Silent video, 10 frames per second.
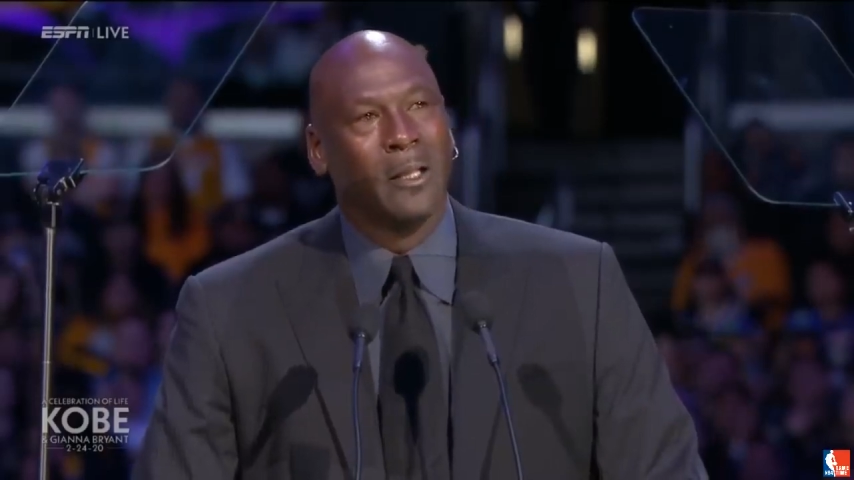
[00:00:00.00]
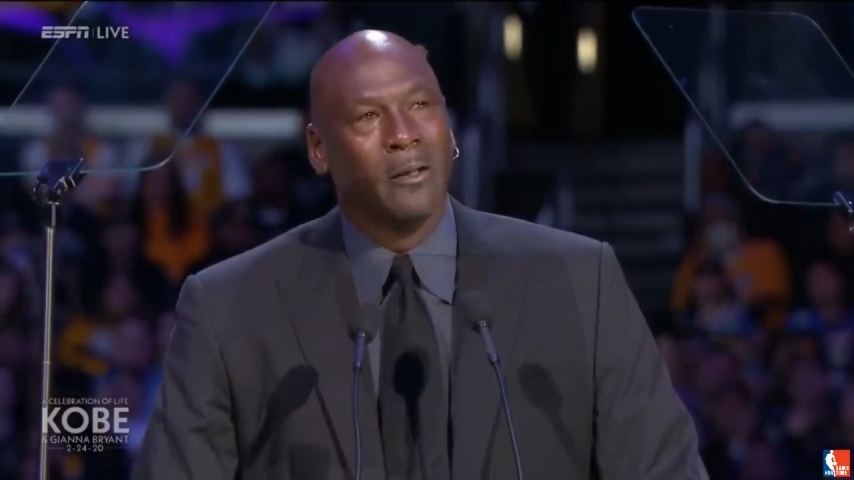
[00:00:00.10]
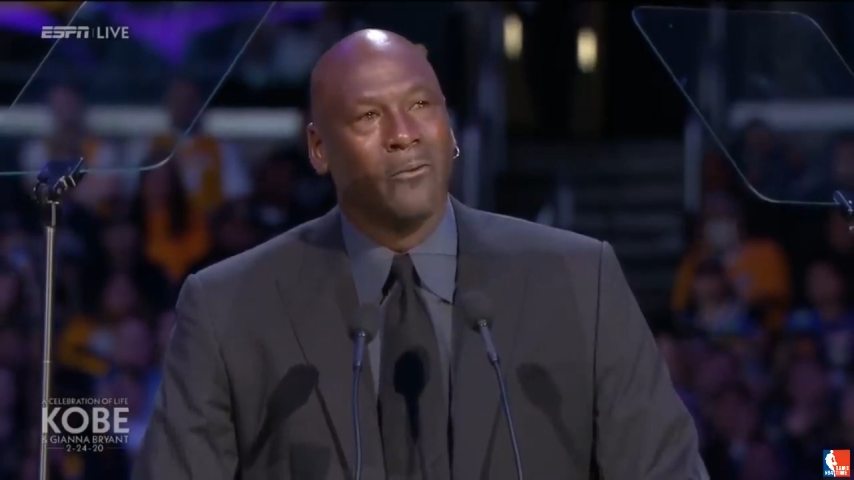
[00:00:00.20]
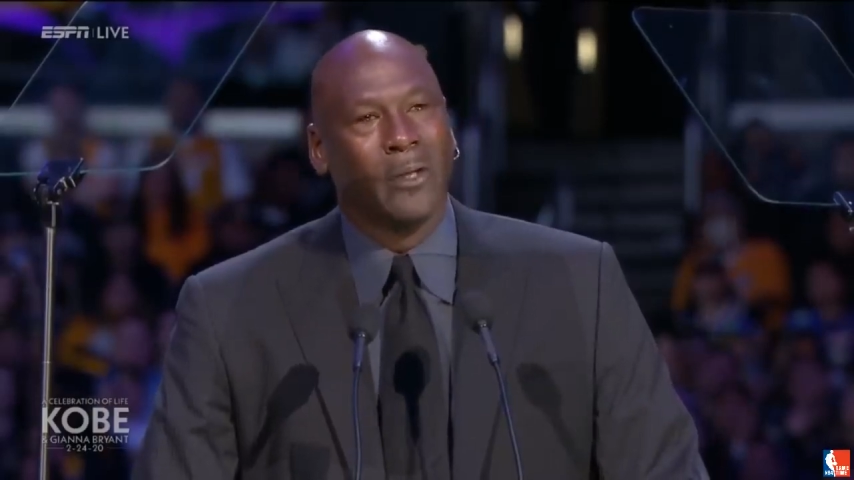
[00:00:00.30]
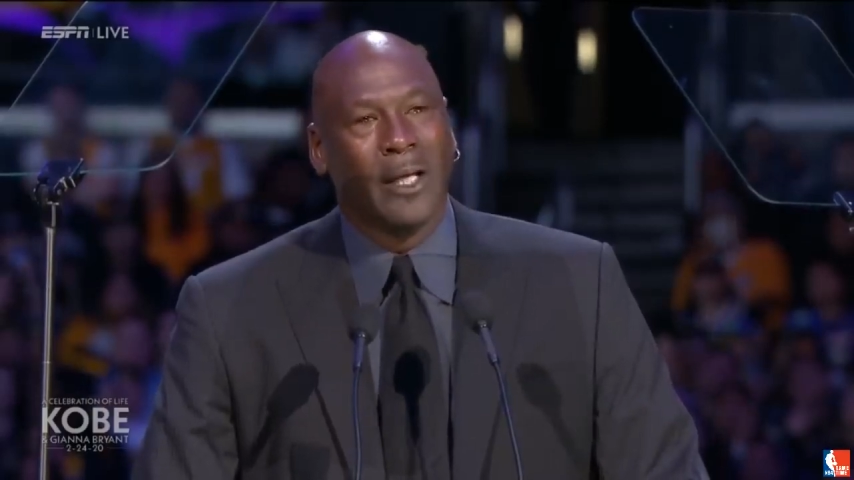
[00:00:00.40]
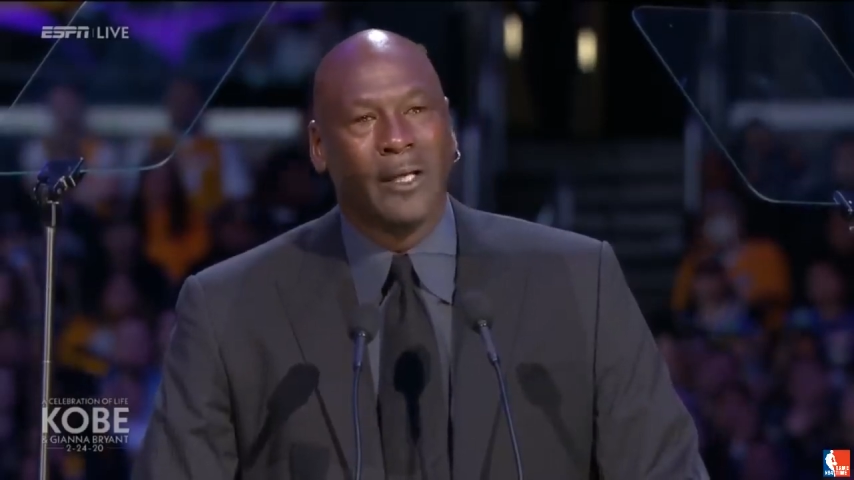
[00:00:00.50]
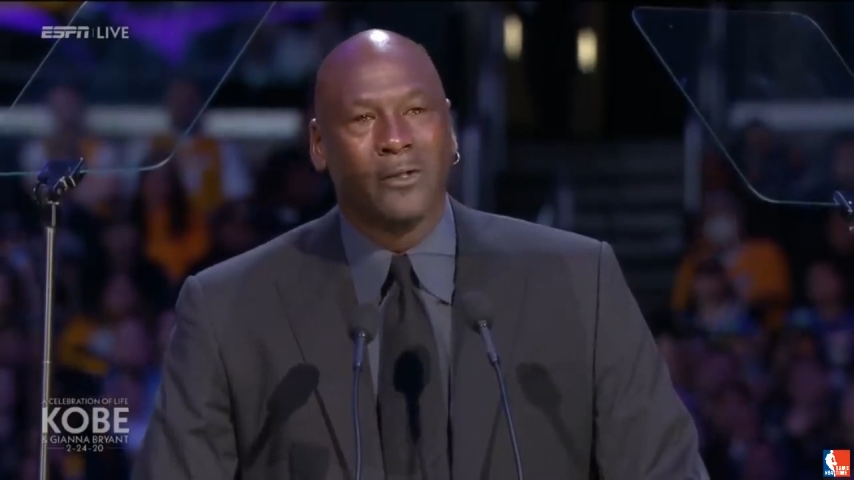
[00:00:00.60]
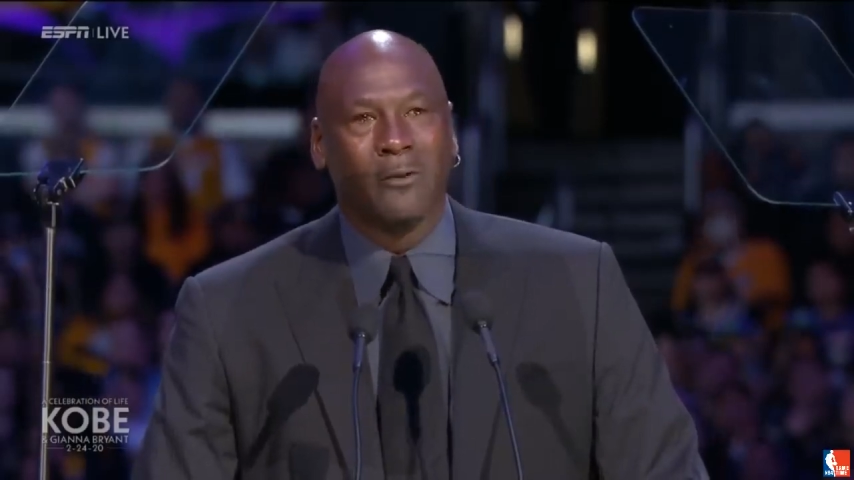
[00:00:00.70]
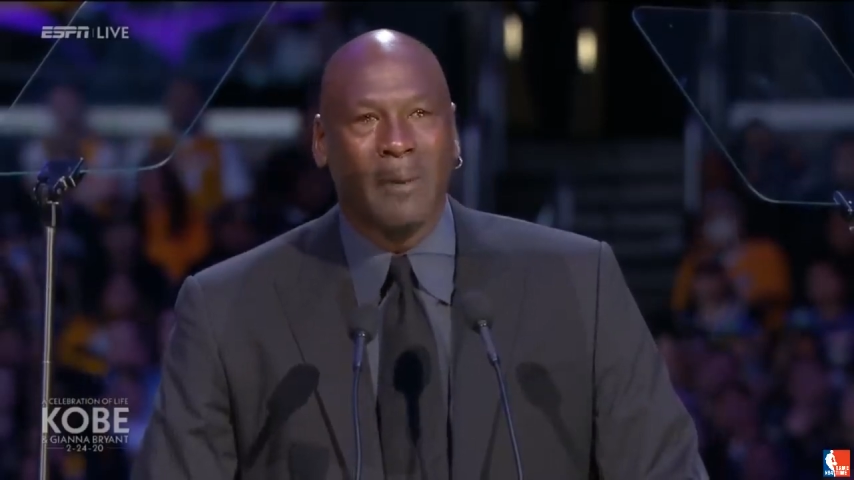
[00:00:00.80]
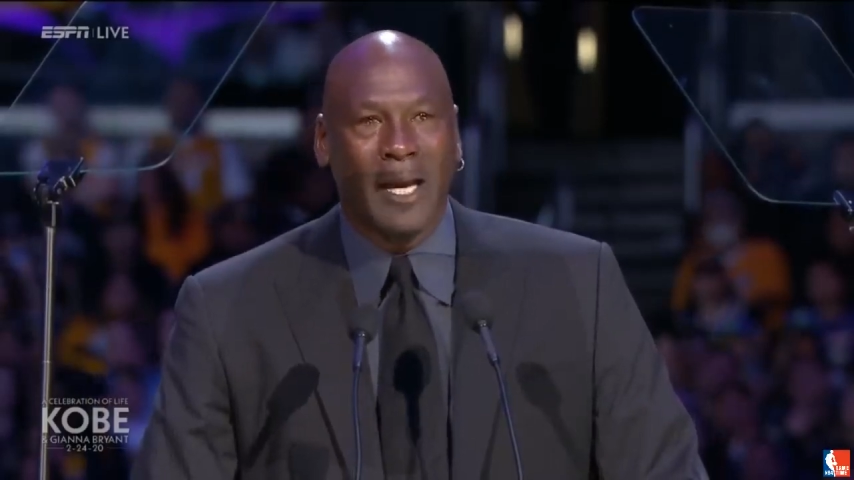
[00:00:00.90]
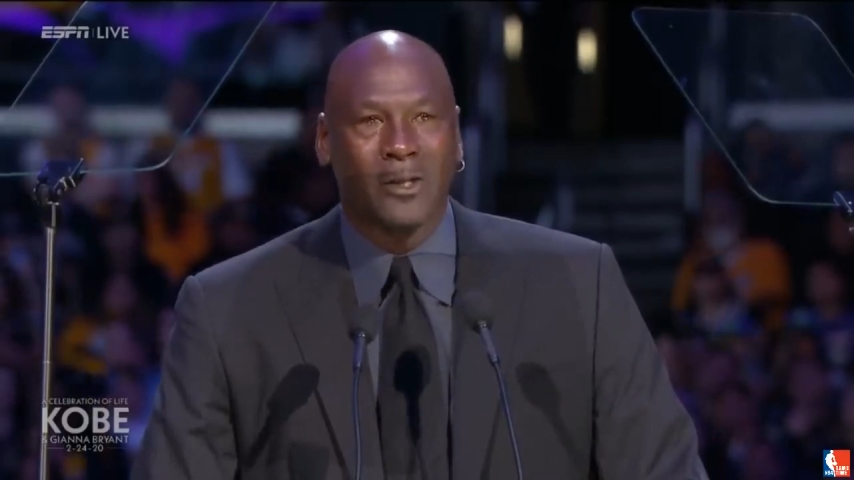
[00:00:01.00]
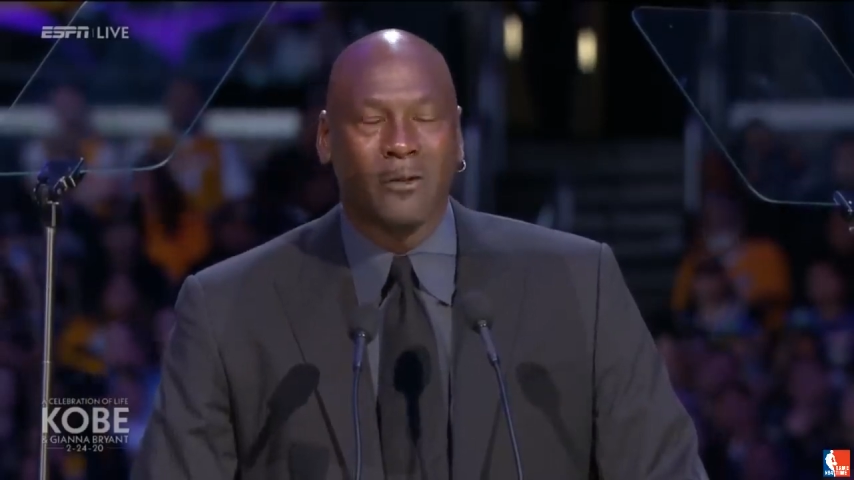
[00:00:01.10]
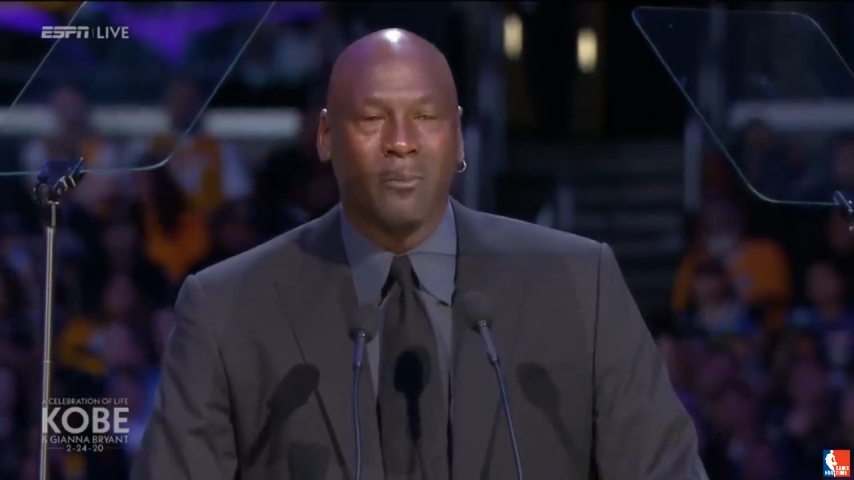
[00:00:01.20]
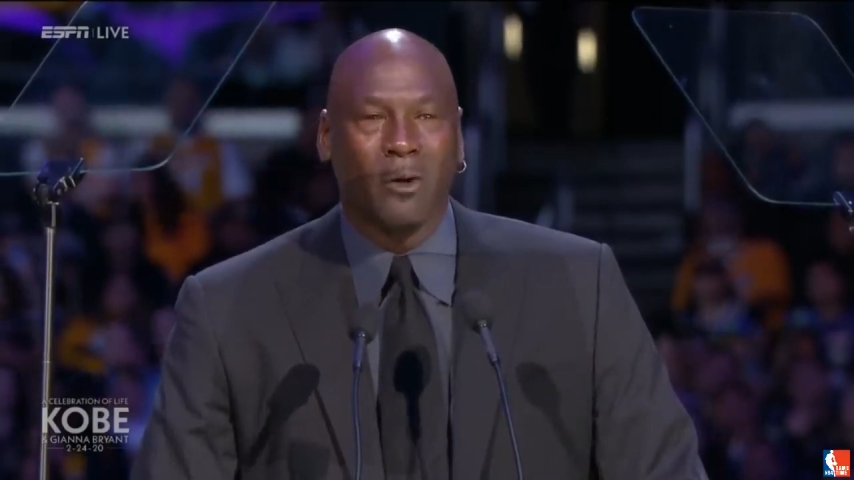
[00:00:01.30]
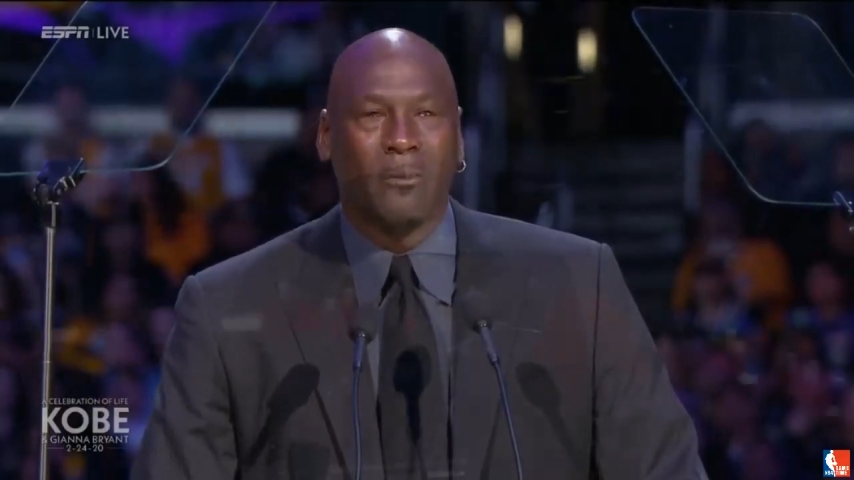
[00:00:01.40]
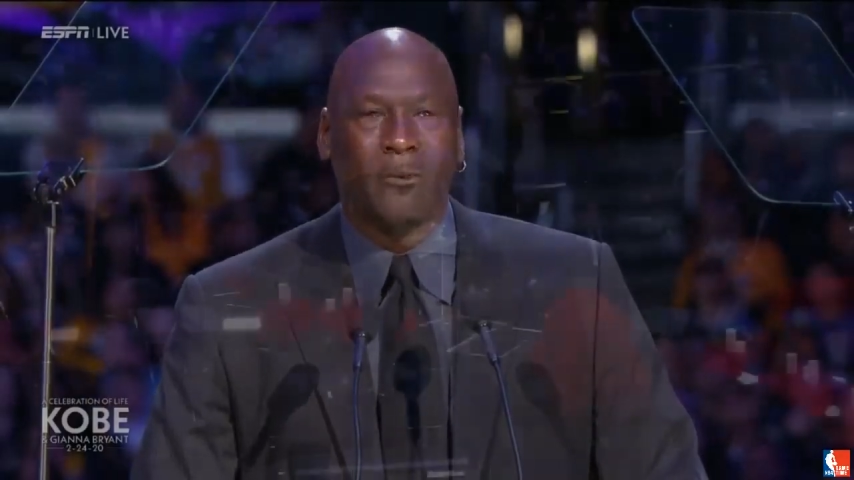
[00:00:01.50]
related to basketball, but we